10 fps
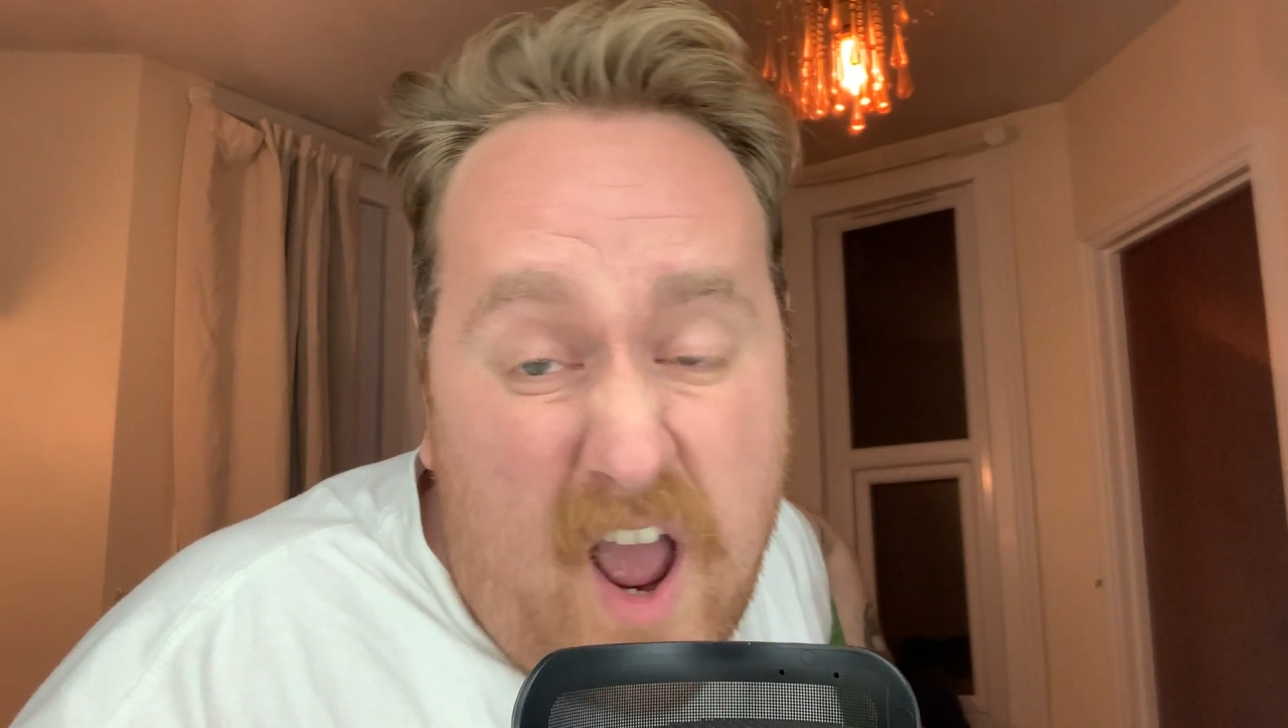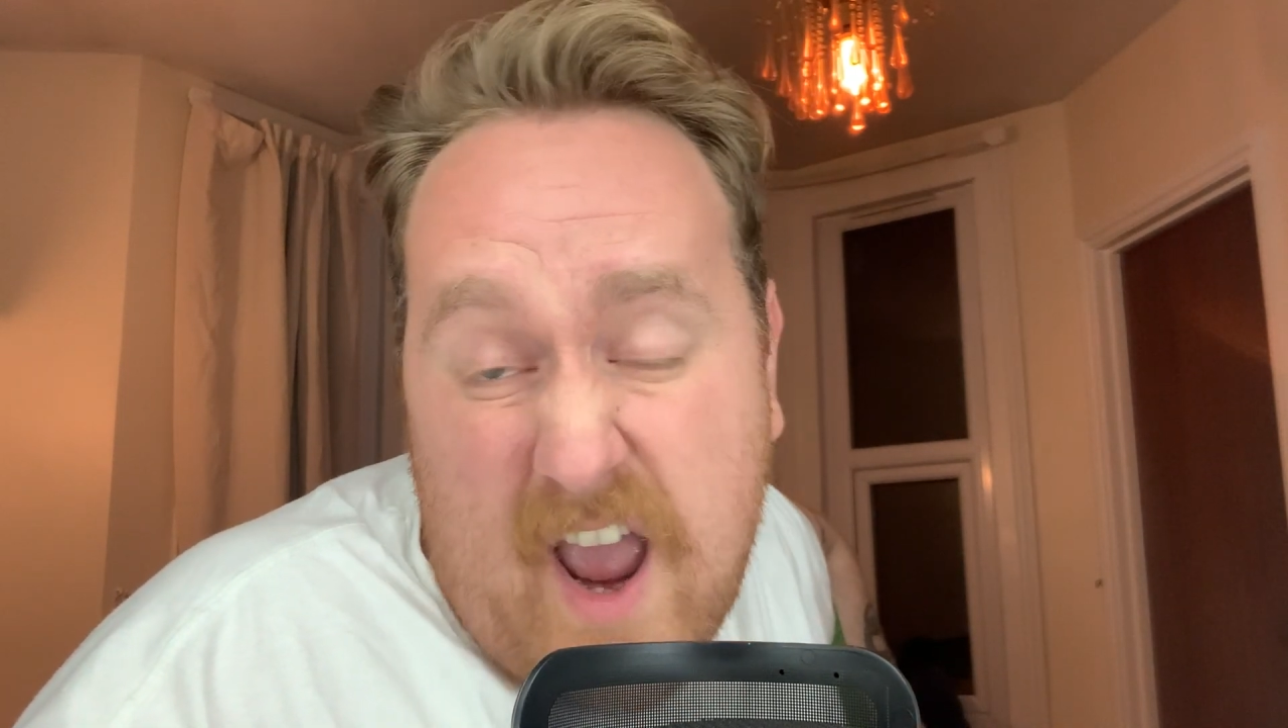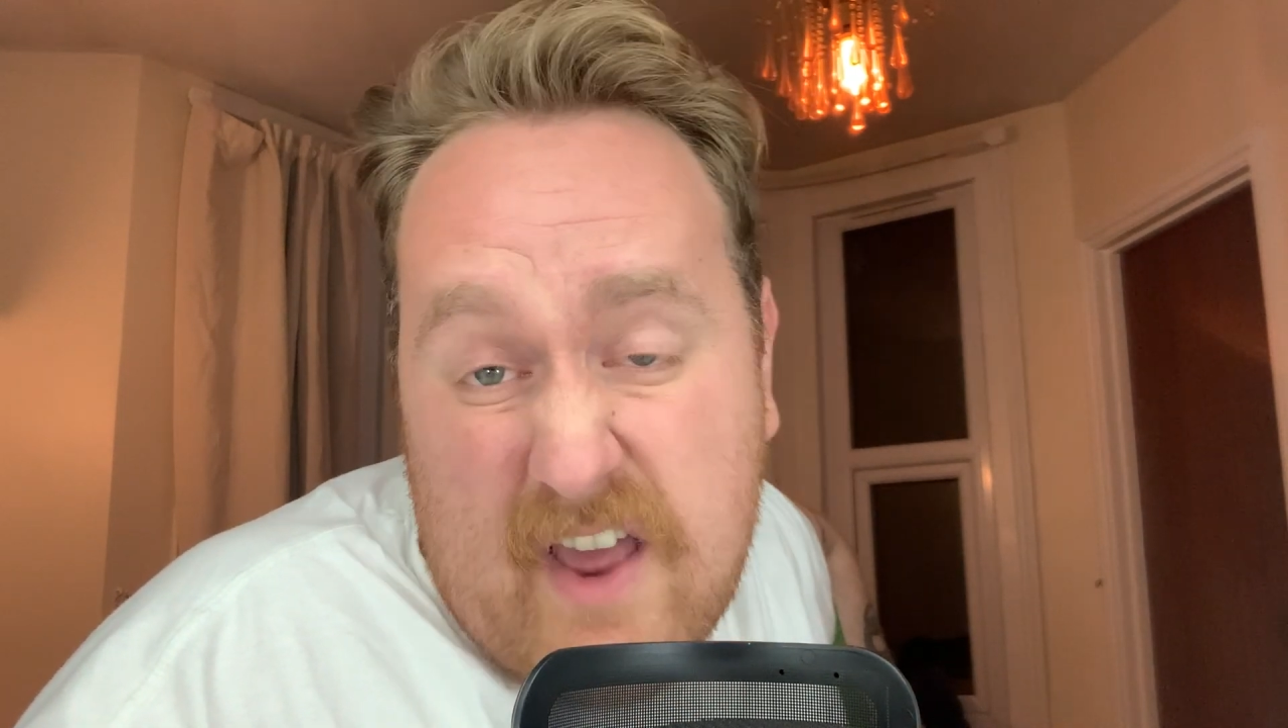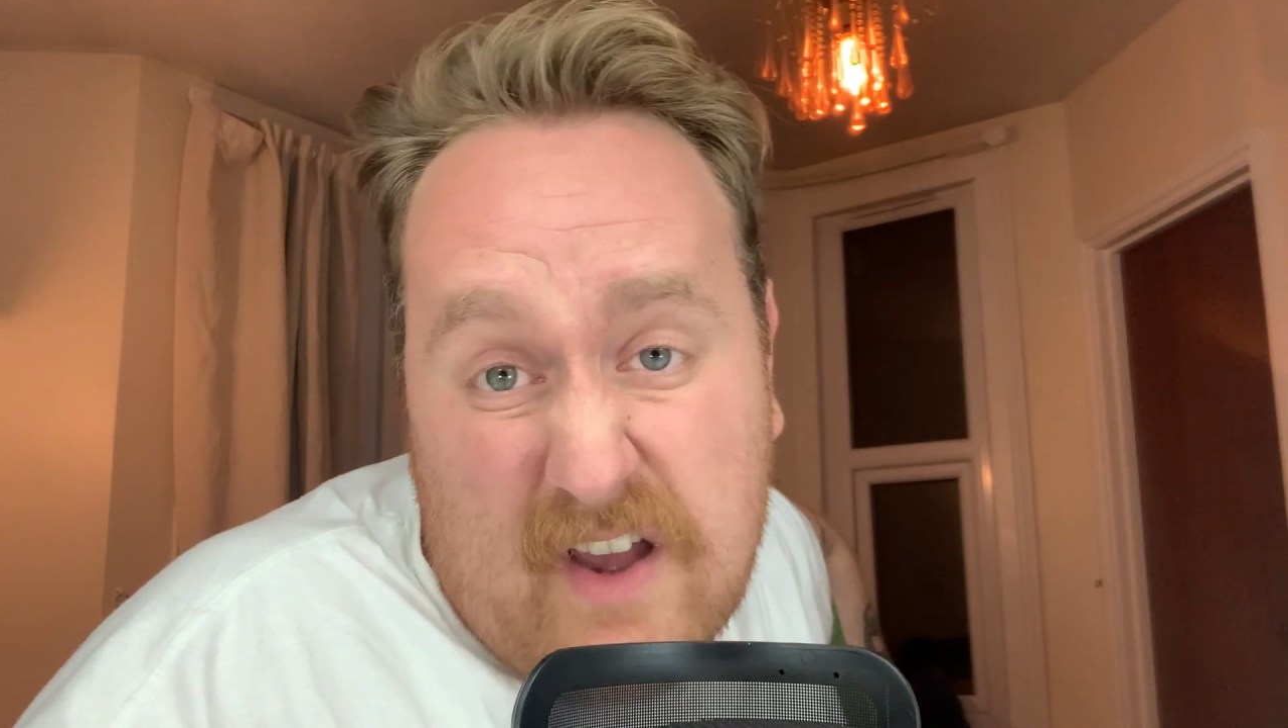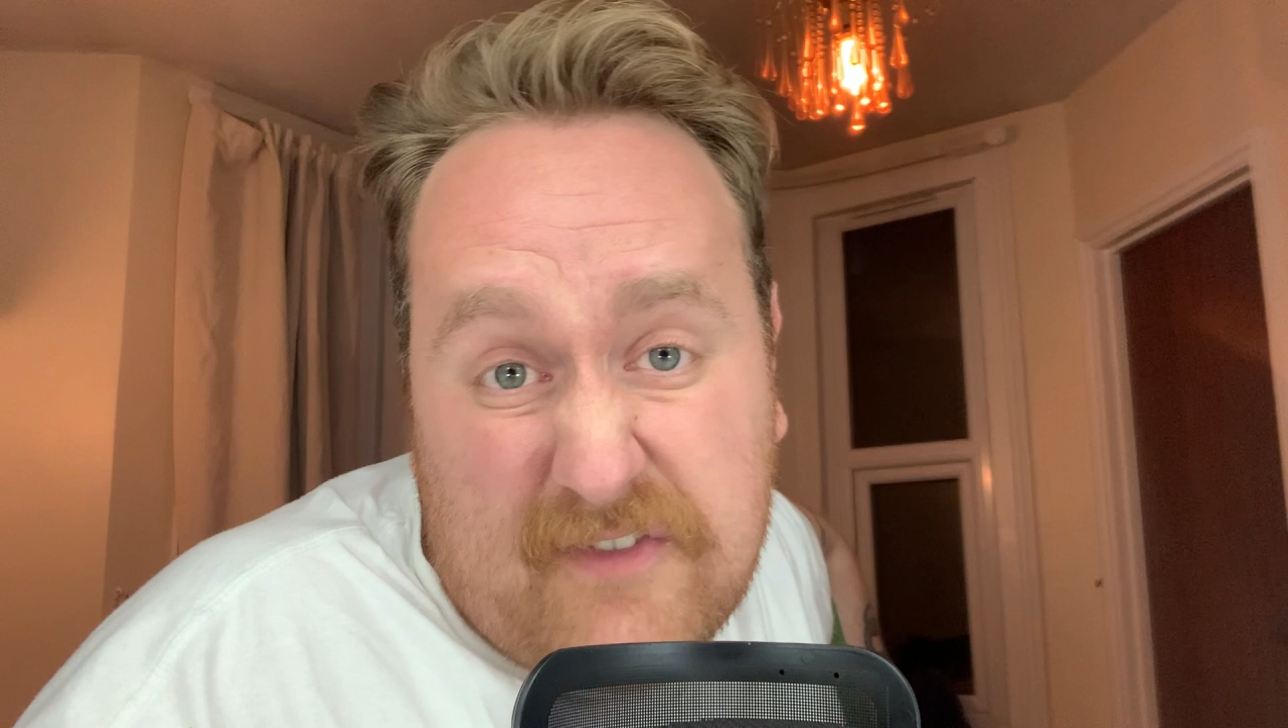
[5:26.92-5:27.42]

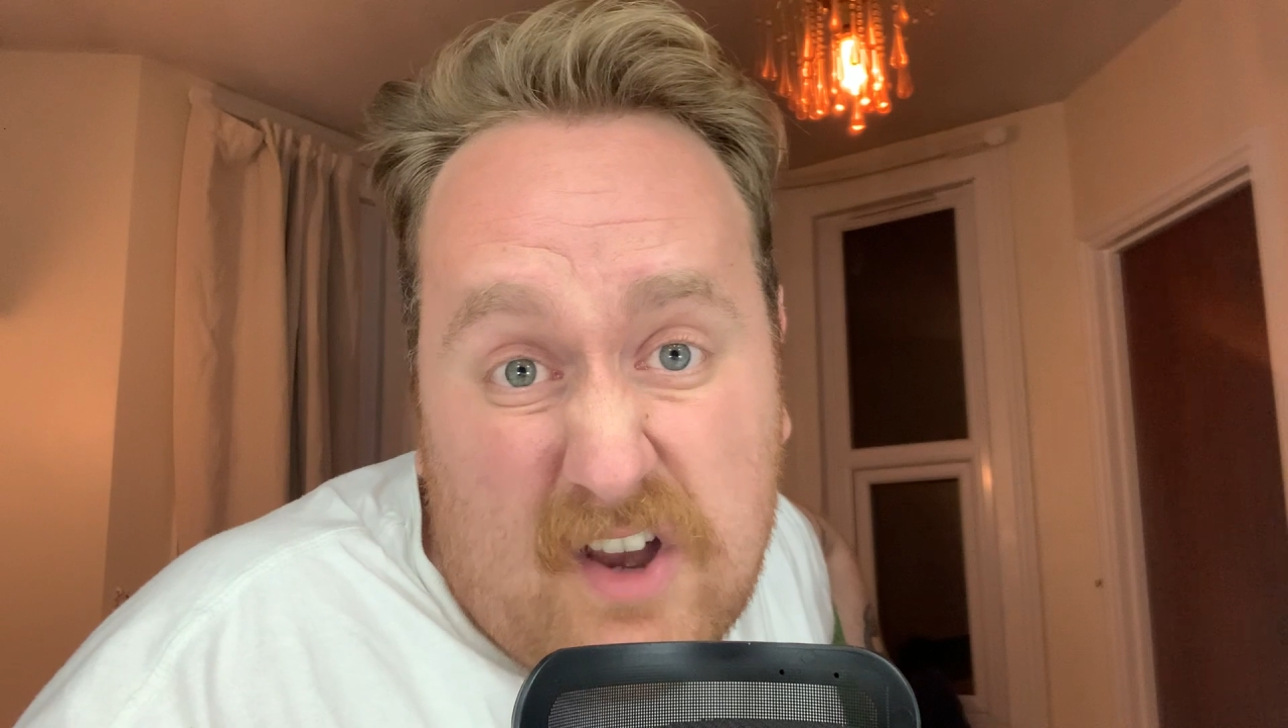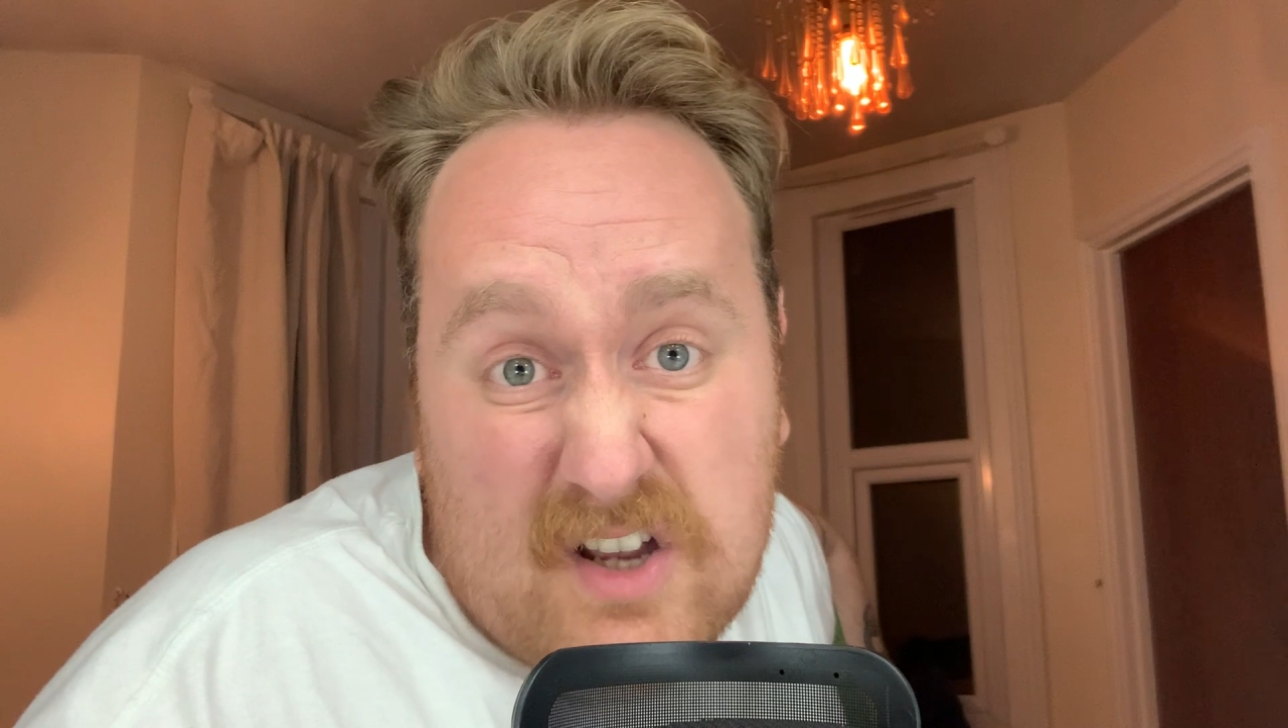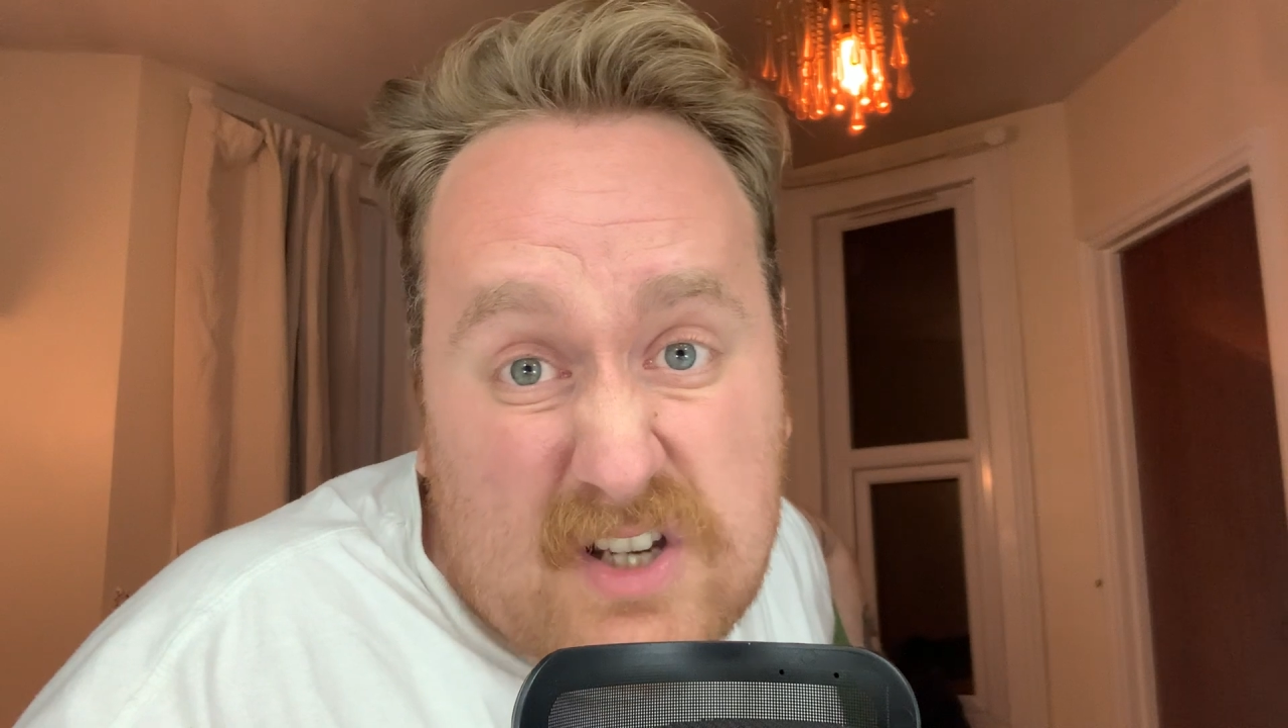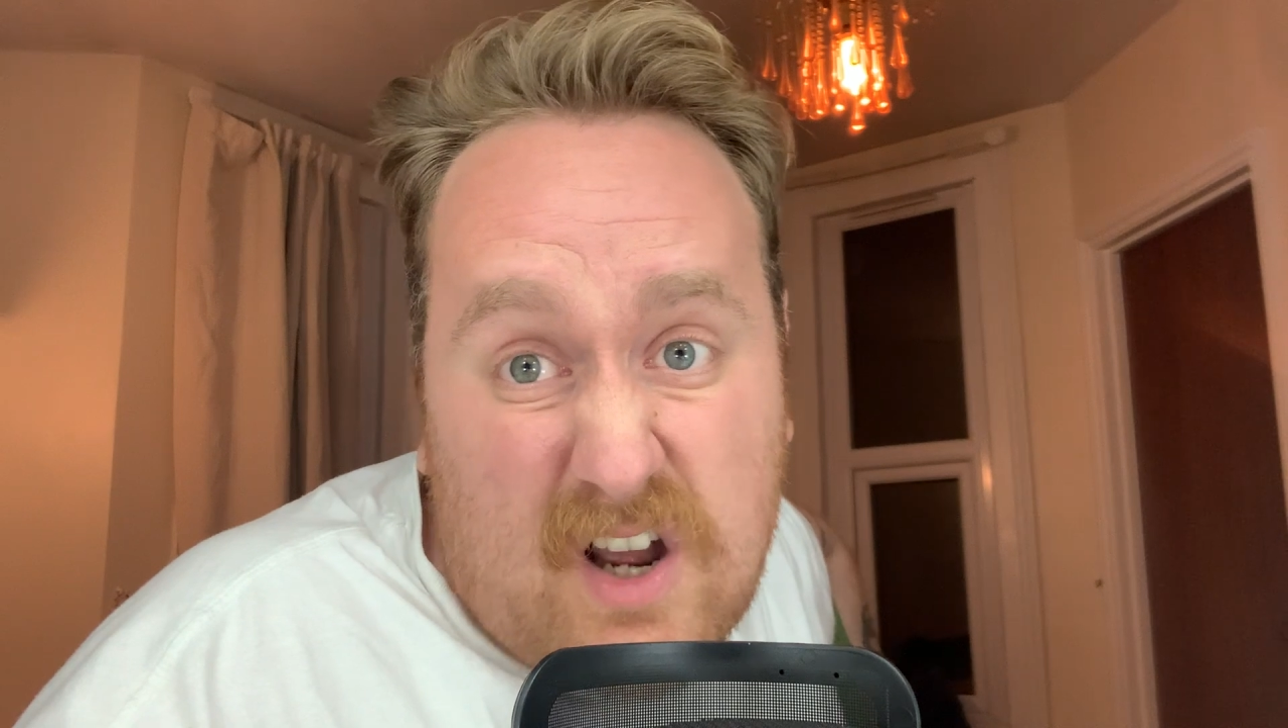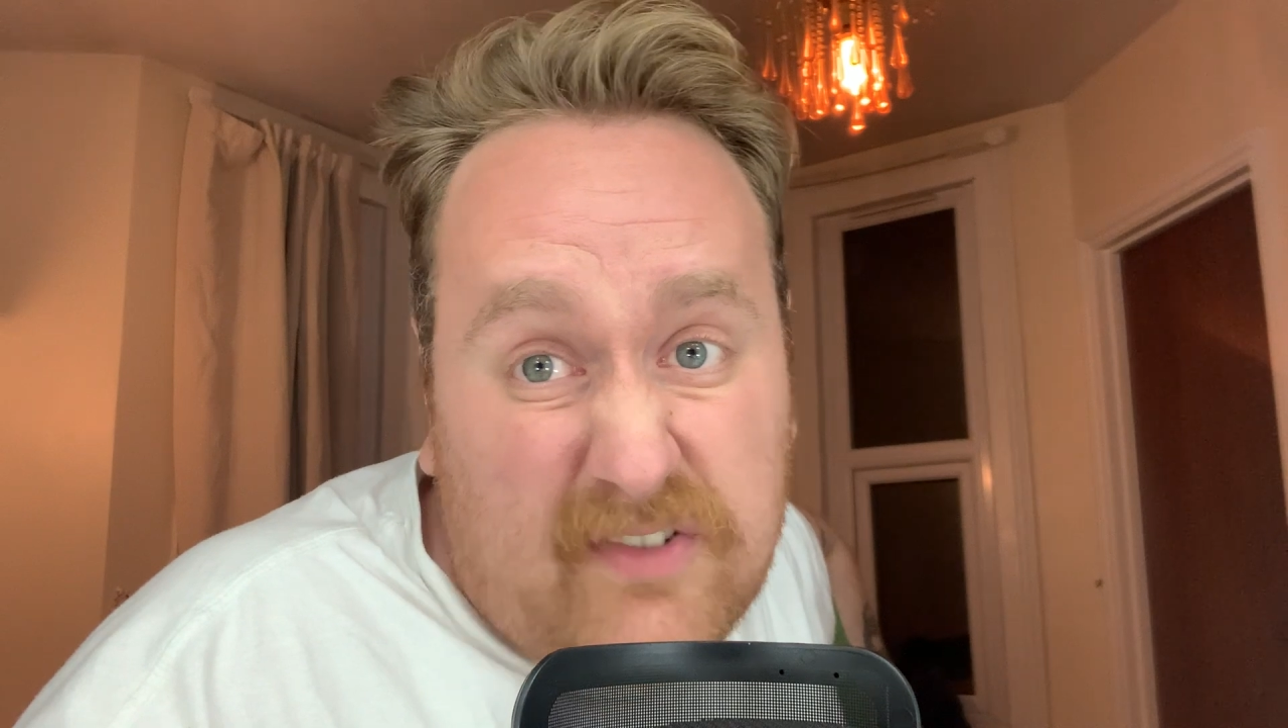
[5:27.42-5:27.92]
in that
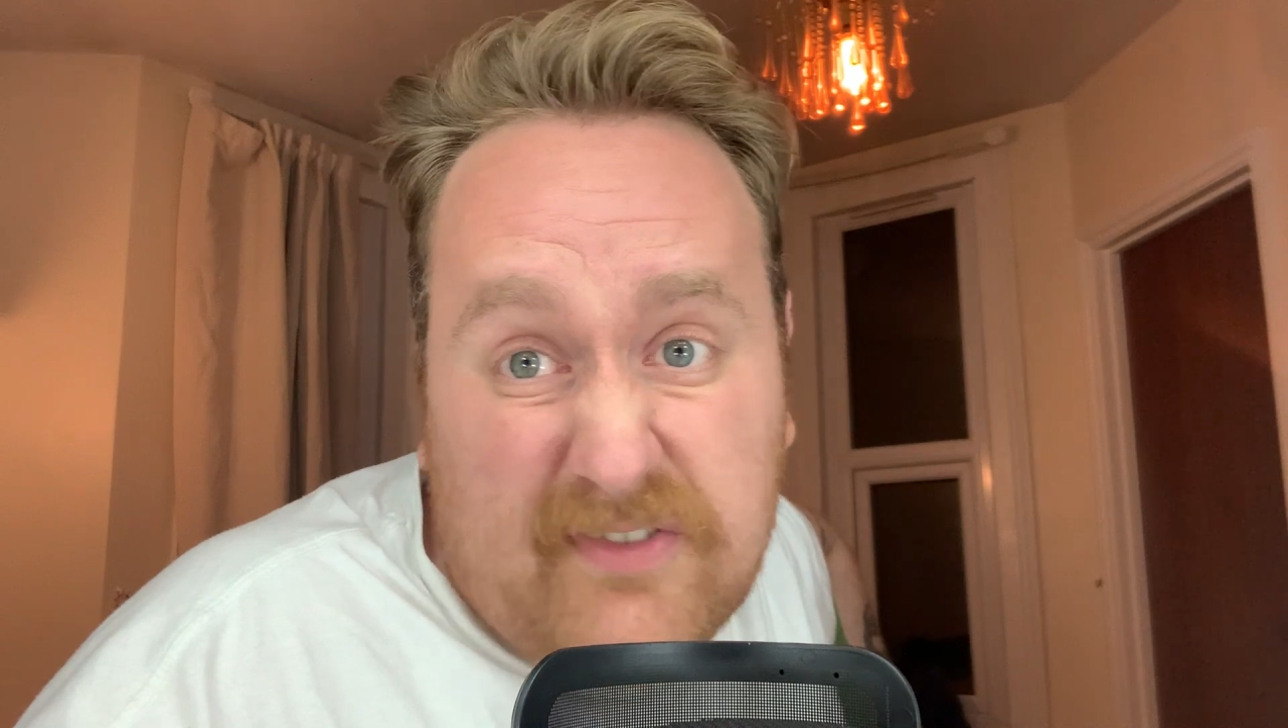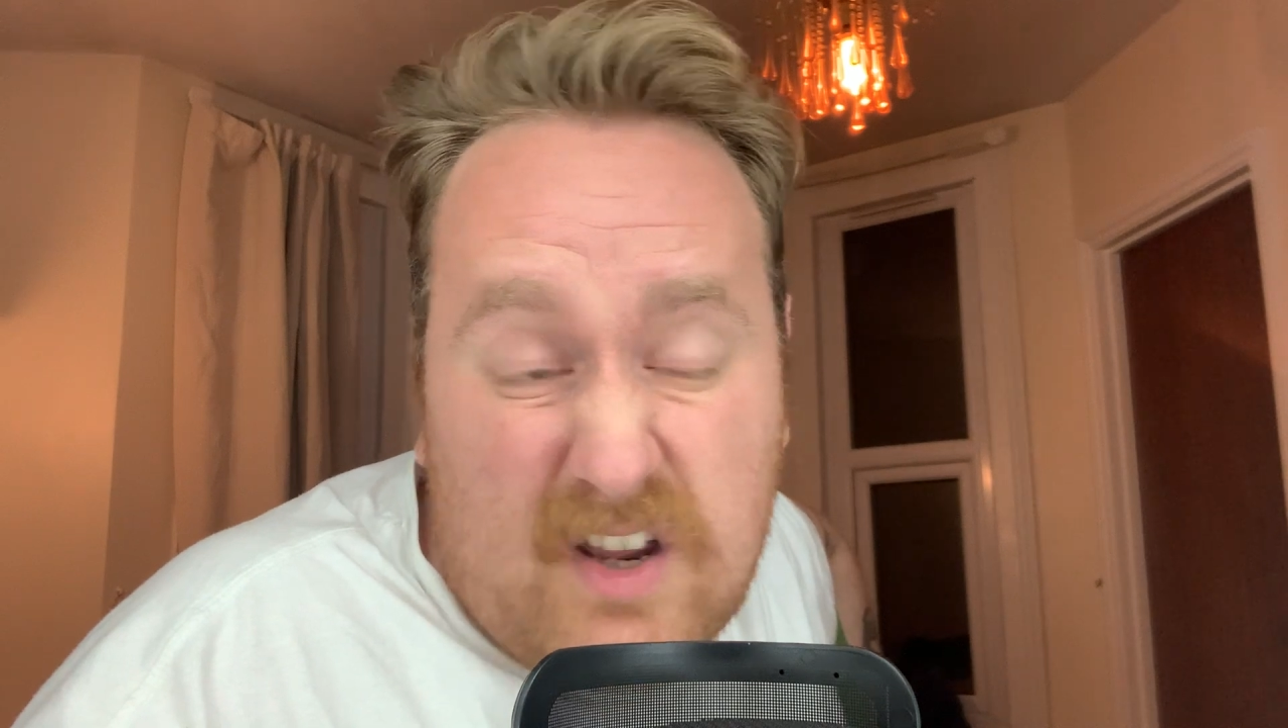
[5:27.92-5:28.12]
first half,